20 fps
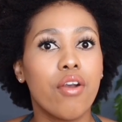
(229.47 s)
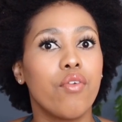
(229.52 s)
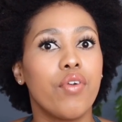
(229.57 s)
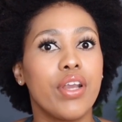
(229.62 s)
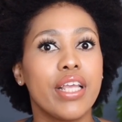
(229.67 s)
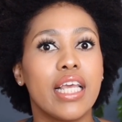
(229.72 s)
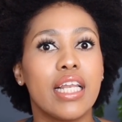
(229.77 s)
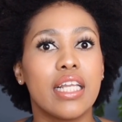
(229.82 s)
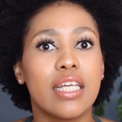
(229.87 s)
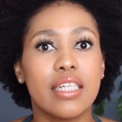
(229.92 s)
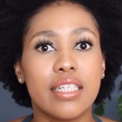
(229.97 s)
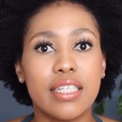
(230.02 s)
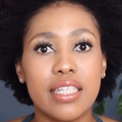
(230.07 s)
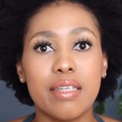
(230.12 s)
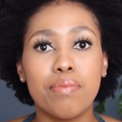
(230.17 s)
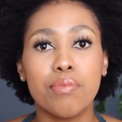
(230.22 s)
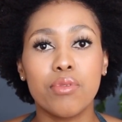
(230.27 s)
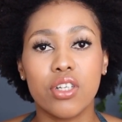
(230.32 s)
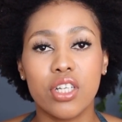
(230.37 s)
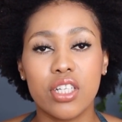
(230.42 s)
regular
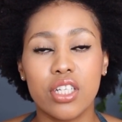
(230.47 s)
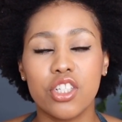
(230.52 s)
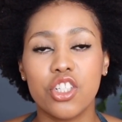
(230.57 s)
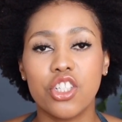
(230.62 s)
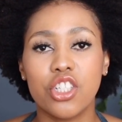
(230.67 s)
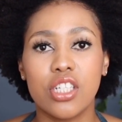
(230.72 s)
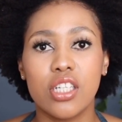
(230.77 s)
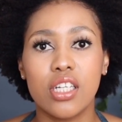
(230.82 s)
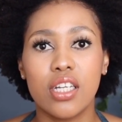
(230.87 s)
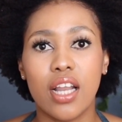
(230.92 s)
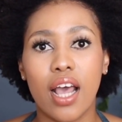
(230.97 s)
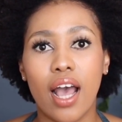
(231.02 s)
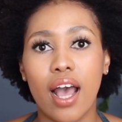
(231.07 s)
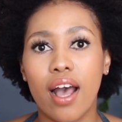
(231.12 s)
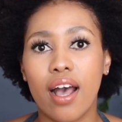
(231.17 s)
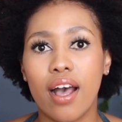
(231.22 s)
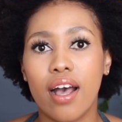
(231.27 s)
deep condition